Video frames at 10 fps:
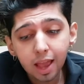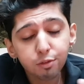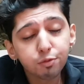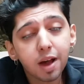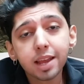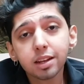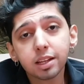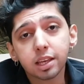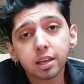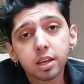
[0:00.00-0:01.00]
And
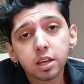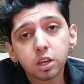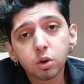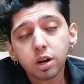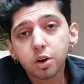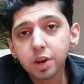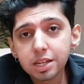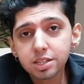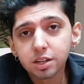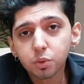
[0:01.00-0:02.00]
finally, you are
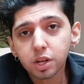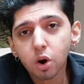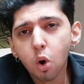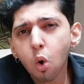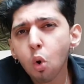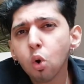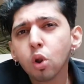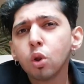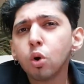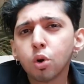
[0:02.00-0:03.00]
greeted with a
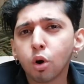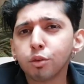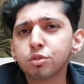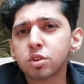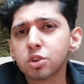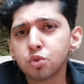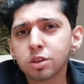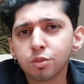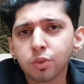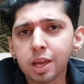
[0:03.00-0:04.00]
whole load of
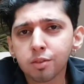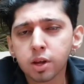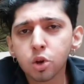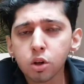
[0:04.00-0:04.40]
citrus flavor.